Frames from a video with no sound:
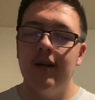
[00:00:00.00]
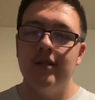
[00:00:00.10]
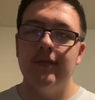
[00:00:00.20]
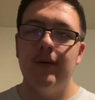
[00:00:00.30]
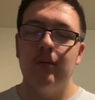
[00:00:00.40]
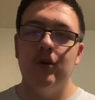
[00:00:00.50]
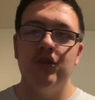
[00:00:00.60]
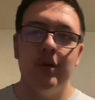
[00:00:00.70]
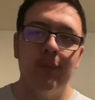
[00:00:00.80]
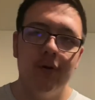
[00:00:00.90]
as if it were a
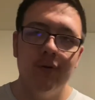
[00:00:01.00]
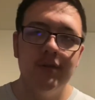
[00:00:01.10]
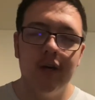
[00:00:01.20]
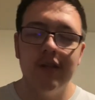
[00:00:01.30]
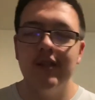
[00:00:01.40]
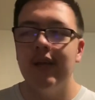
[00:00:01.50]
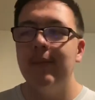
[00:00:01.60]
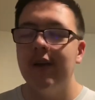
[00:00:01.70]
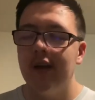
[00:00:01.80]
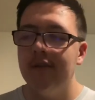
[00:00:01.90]
shit post. I think that'd
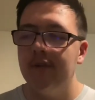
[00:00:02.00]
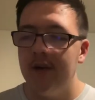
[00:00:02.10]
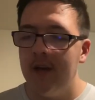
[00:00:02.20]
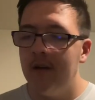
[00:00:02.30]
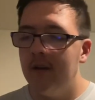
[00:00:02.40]
be kind of funny.